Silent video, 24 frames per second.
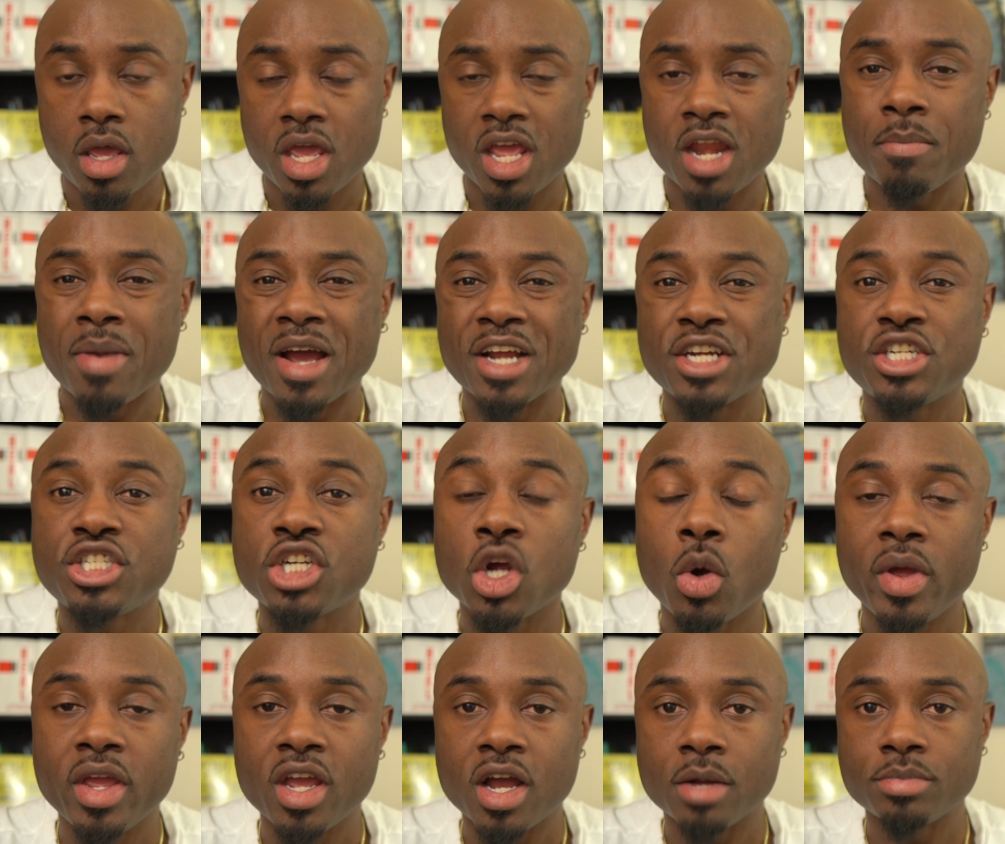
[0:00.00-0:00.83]
and by
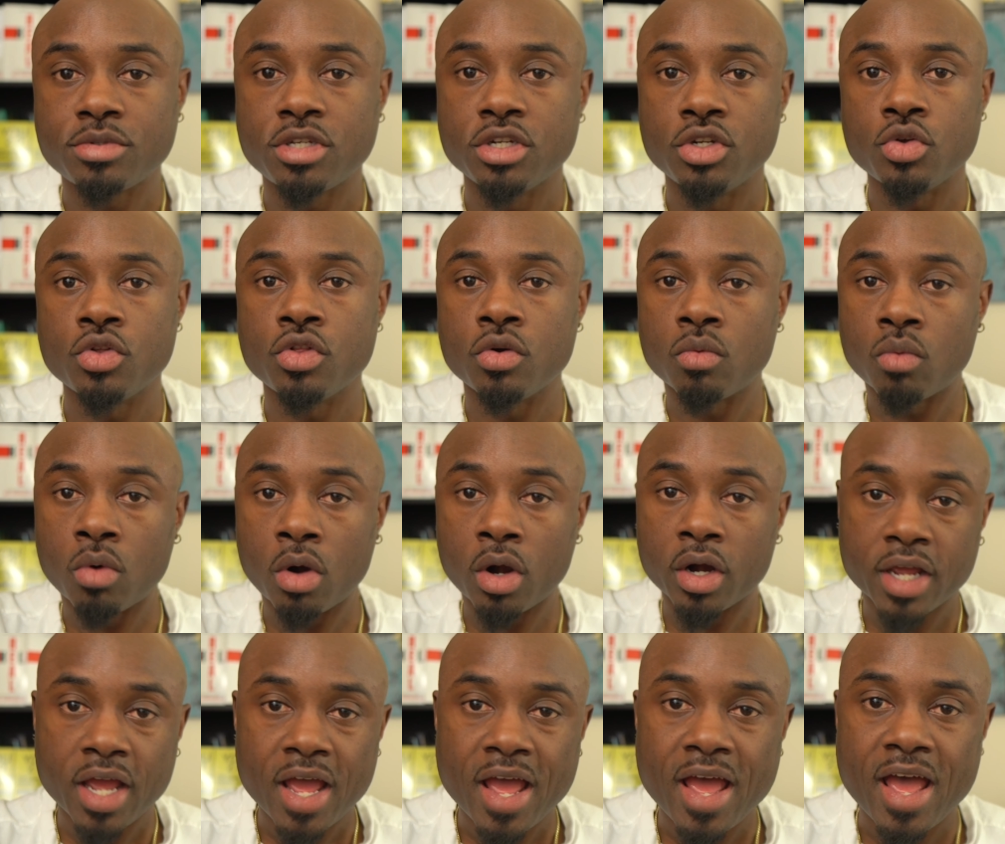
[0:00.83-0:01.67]
showing up to do the
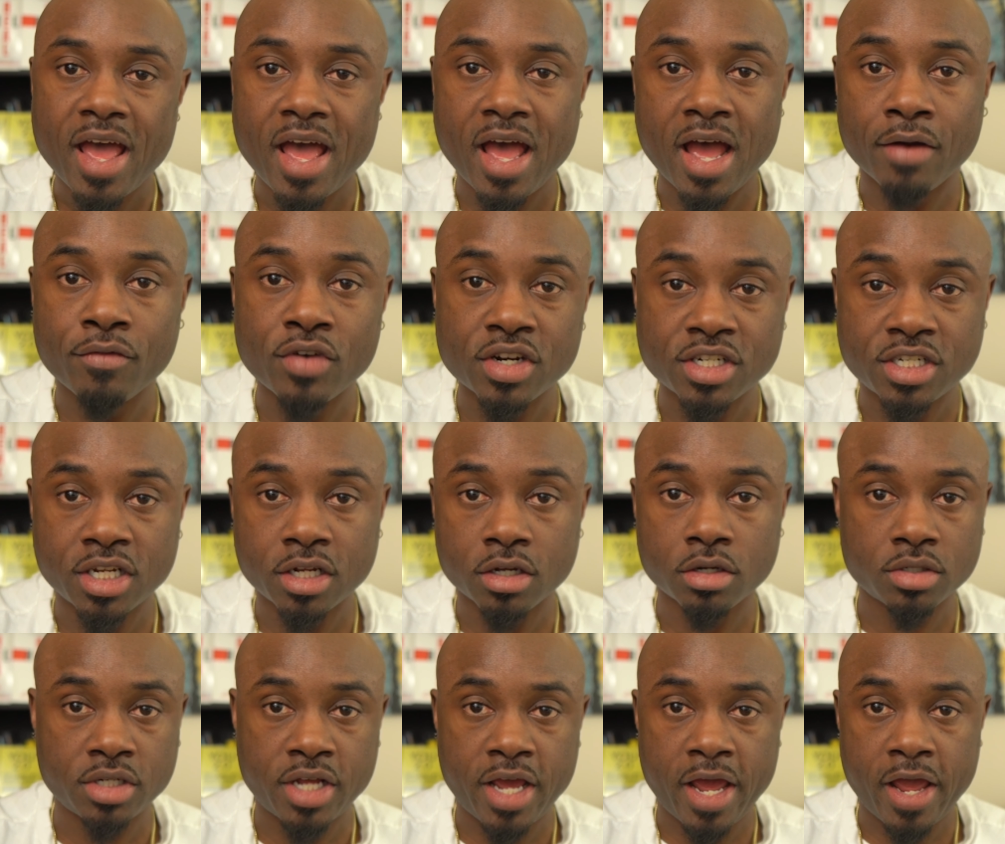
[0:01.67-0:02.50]
work every
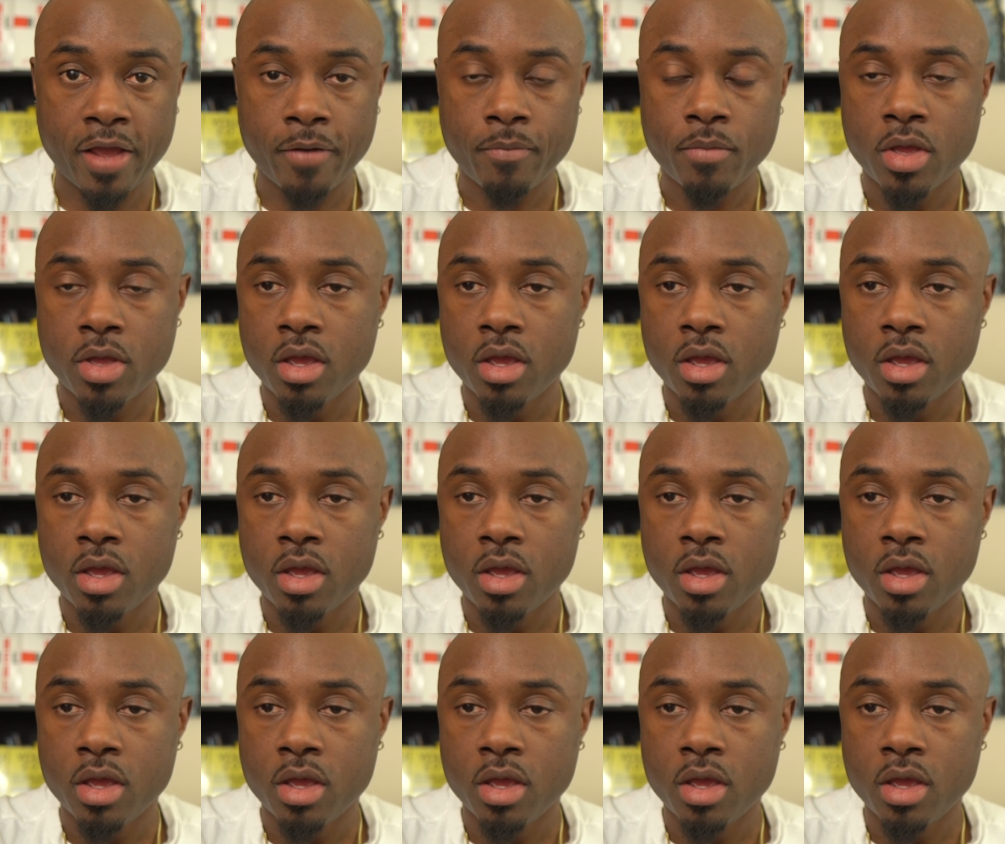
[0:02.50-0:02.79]
single day.